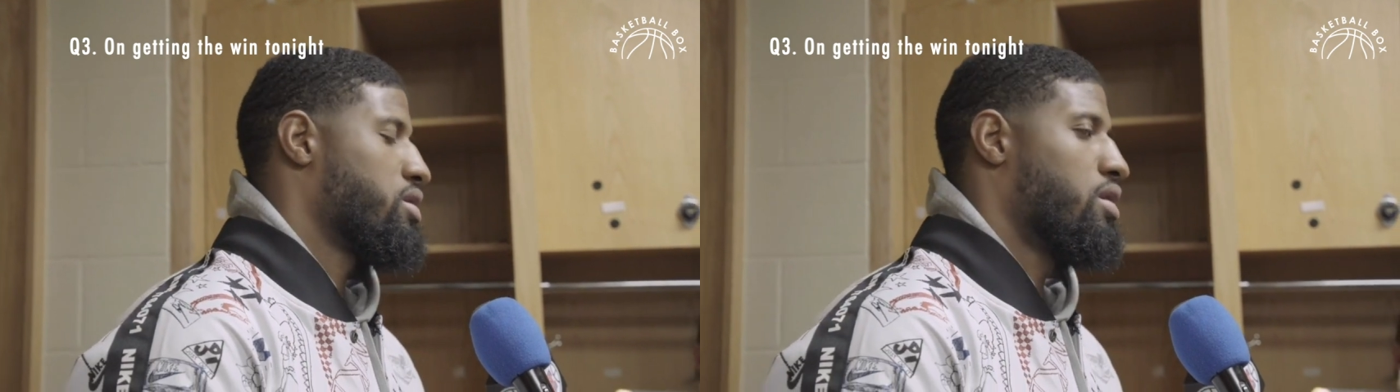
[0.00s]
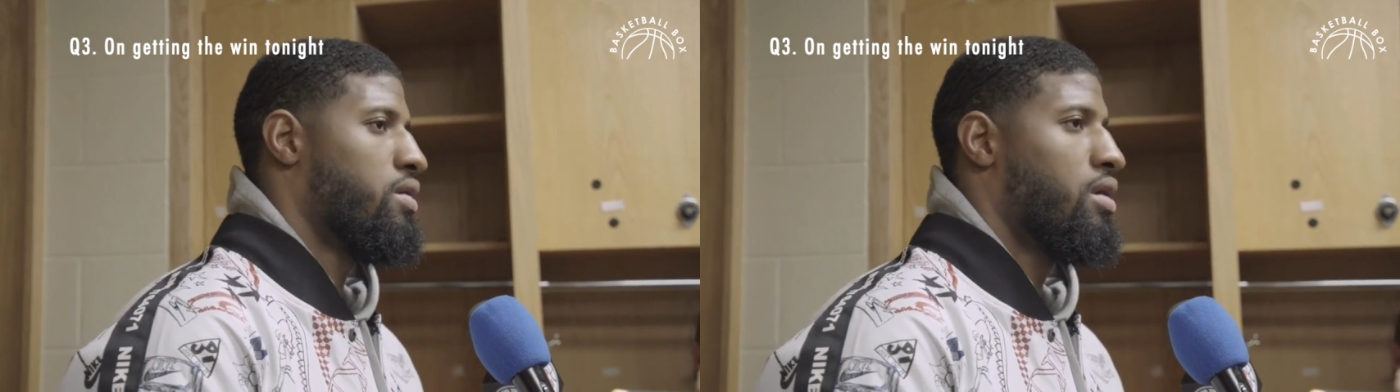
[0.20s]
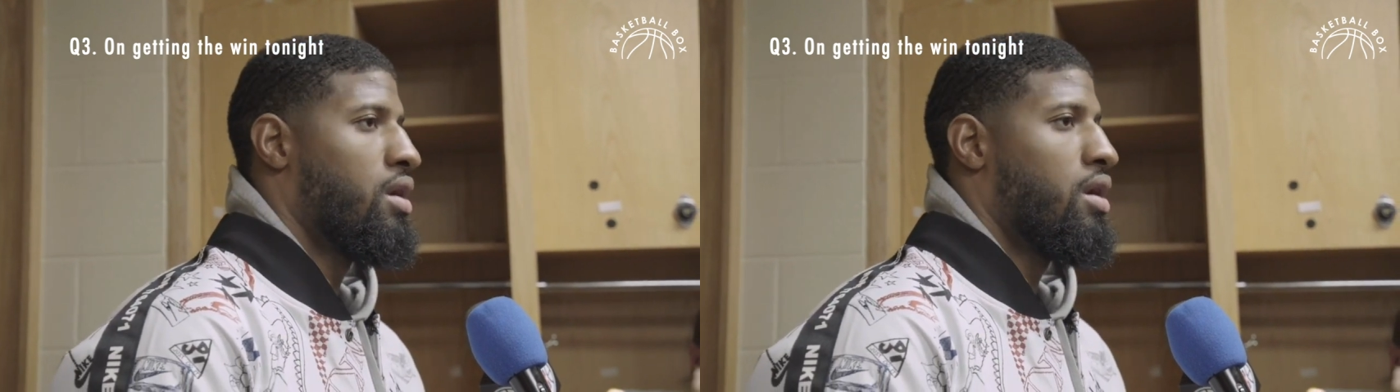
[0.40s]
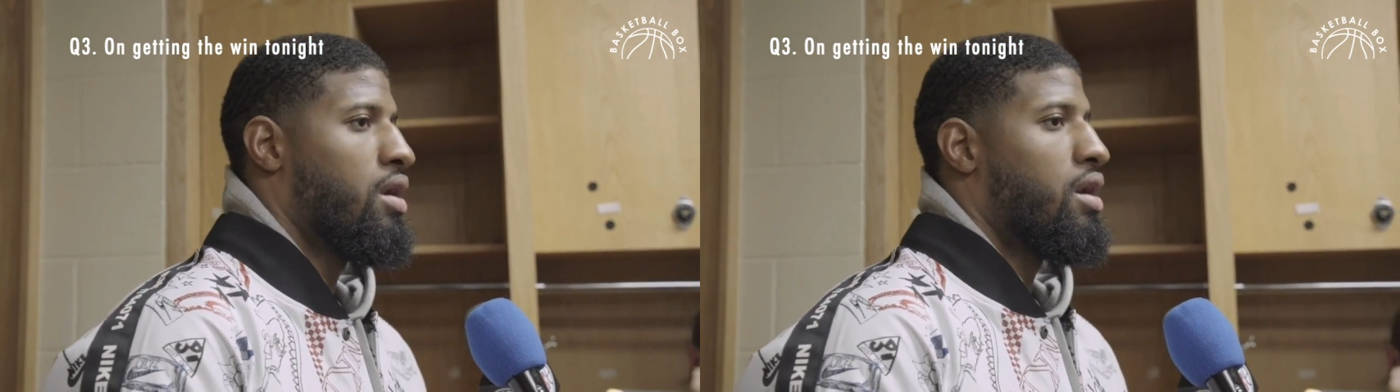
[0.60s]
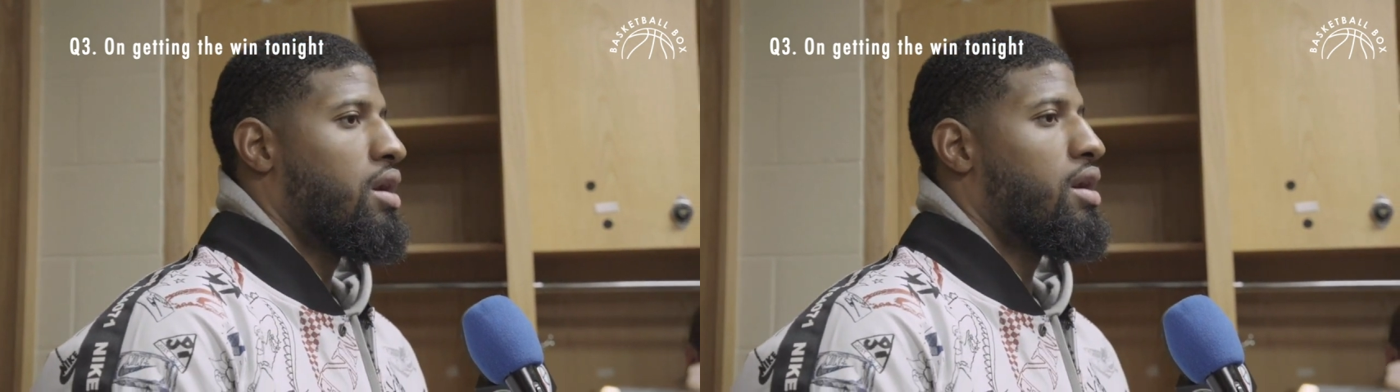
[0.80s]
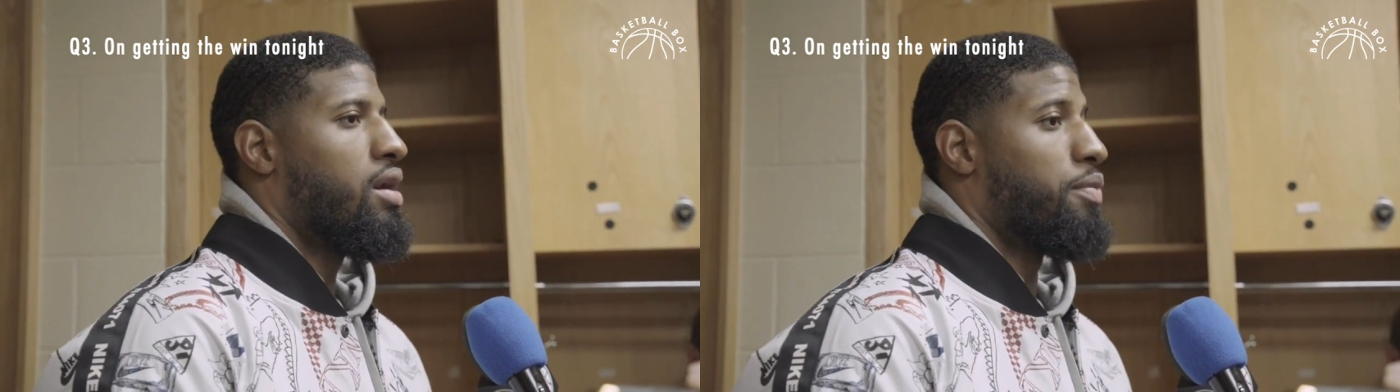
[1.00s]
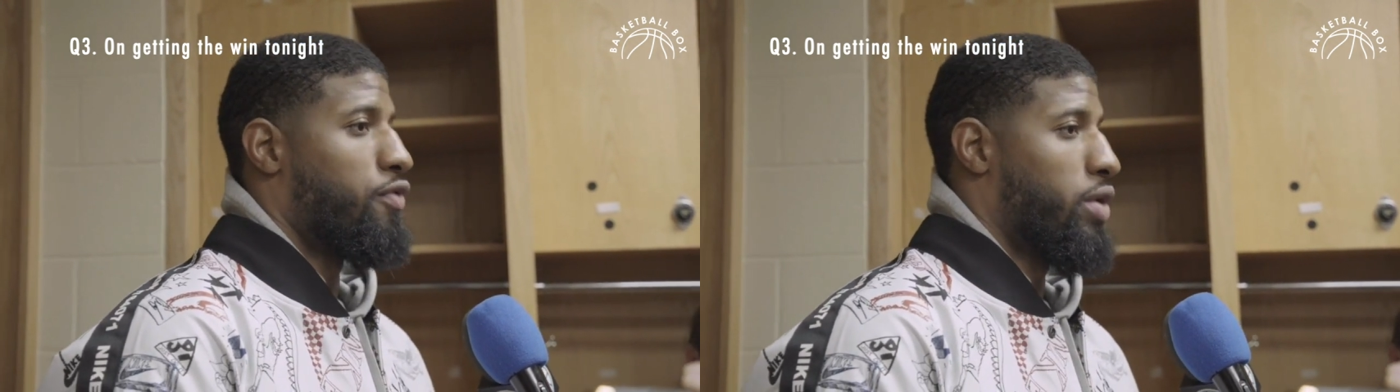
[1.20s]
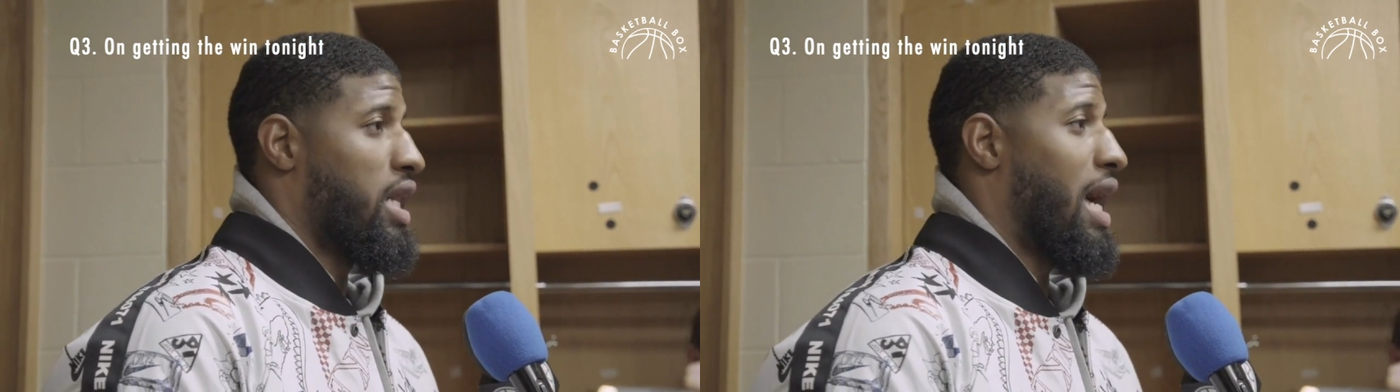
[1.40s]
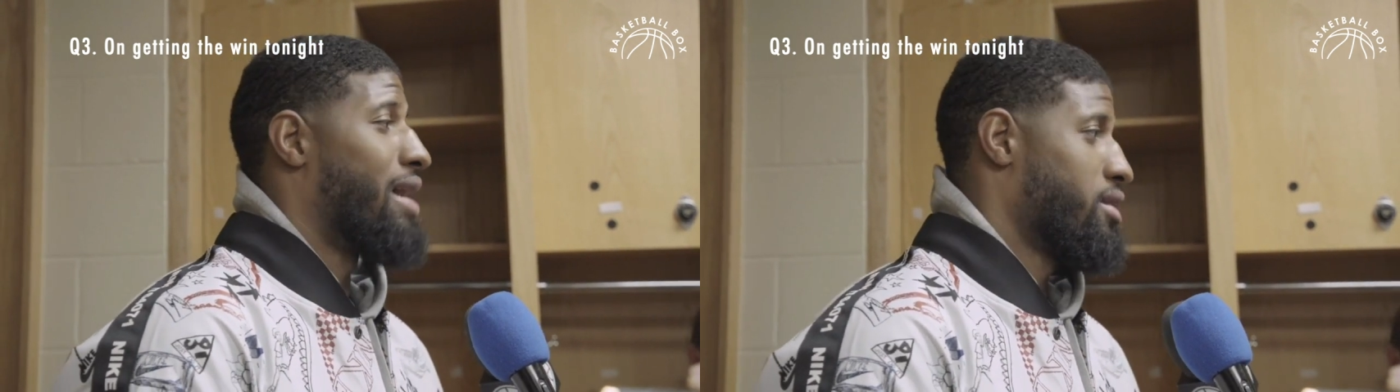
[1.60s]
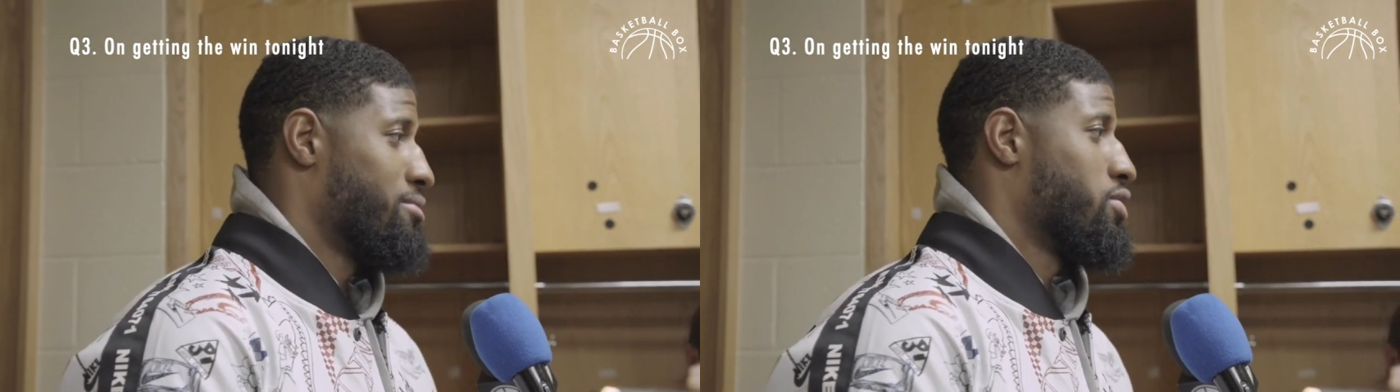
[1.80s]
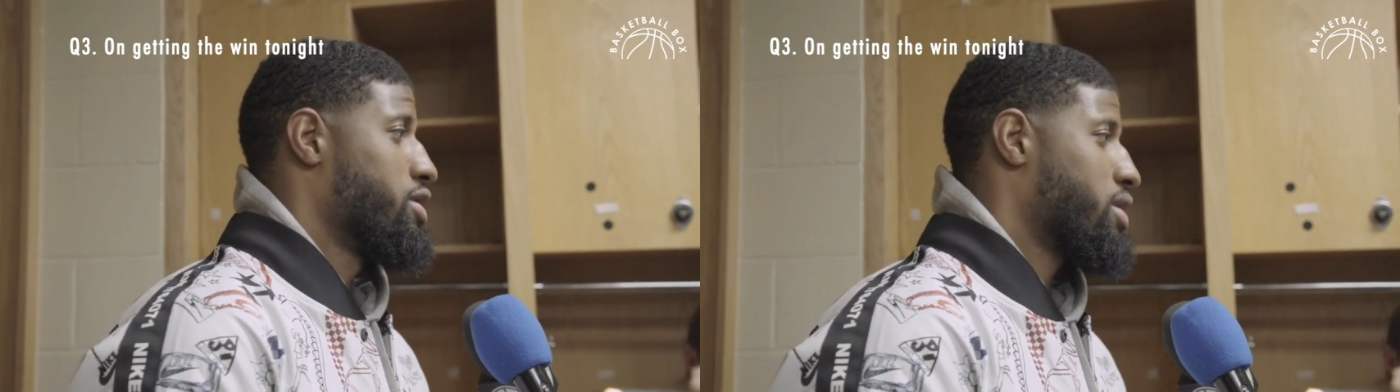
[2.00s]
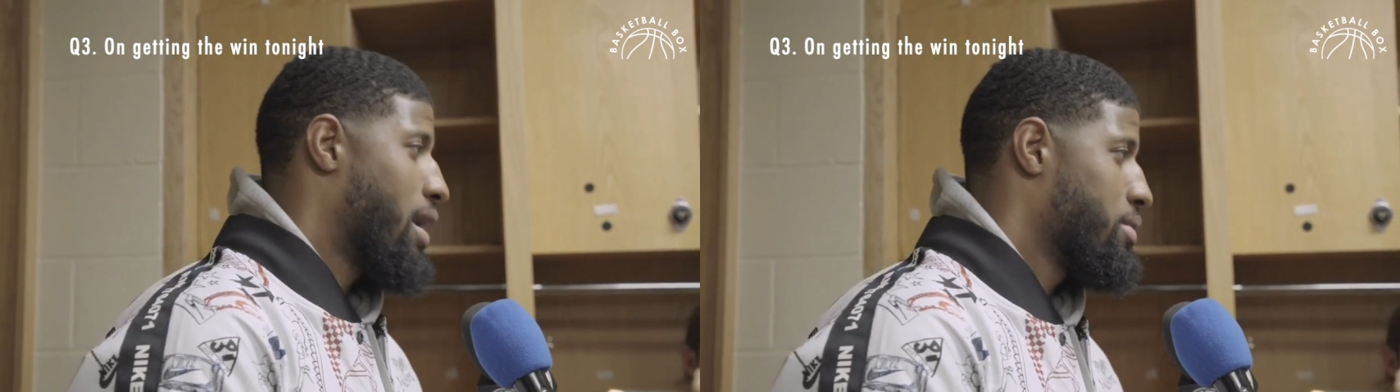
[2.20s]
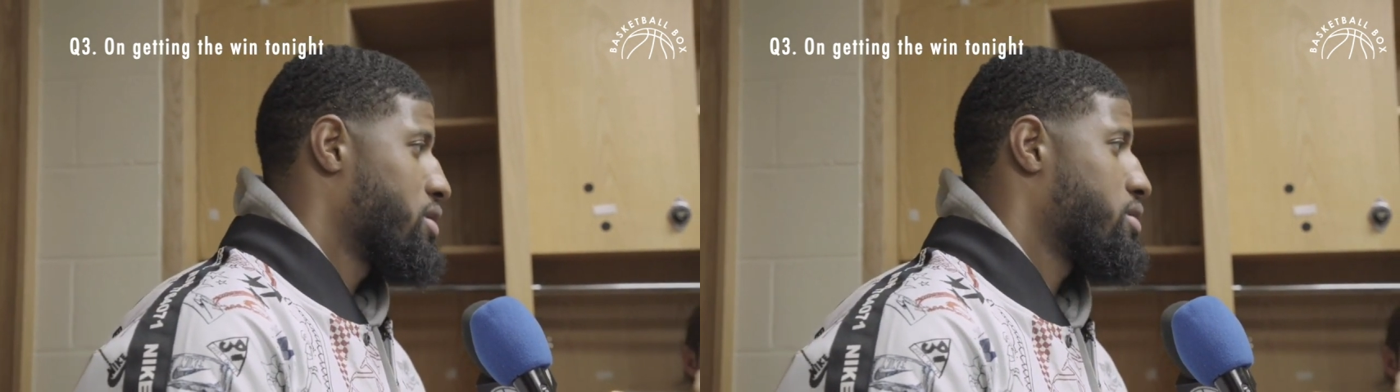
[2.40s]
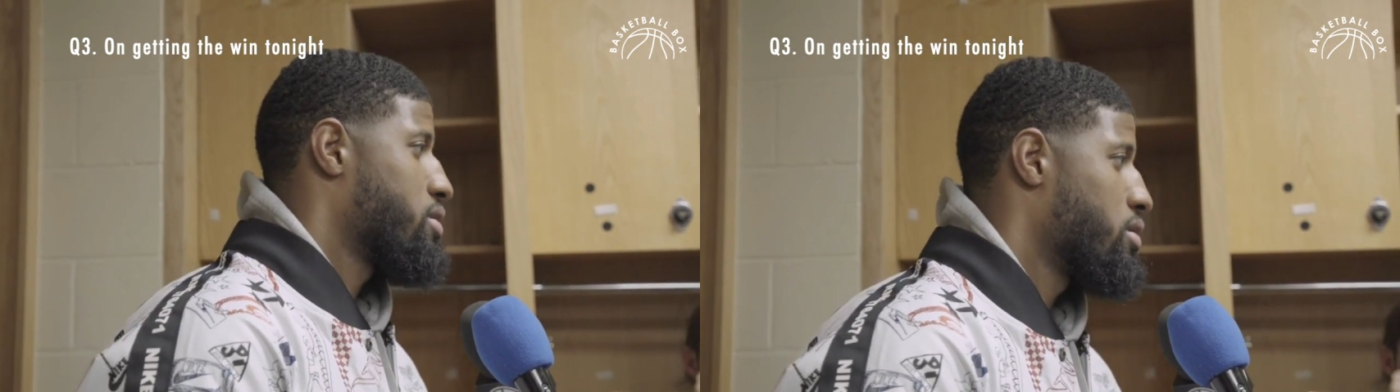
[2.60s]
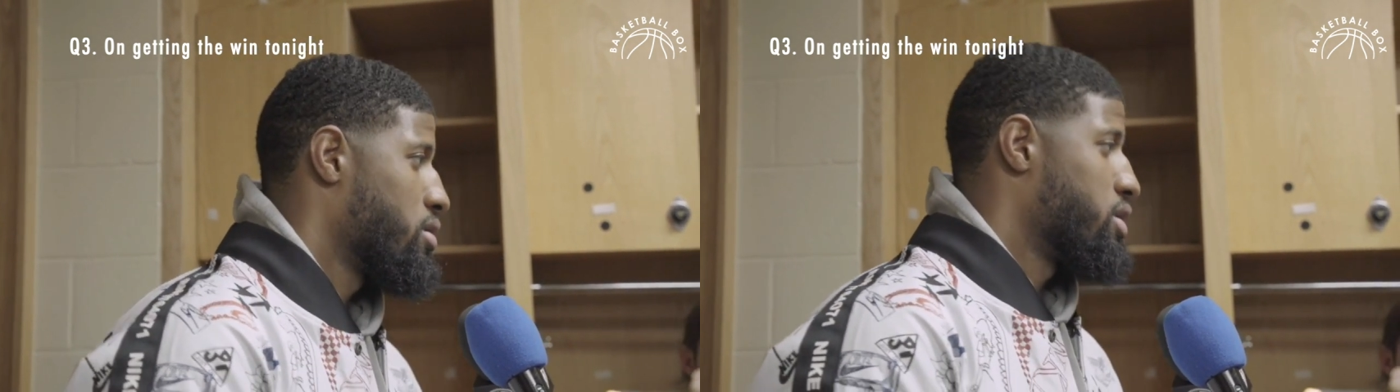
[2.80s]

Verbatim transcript: So um, we allowed them to establish the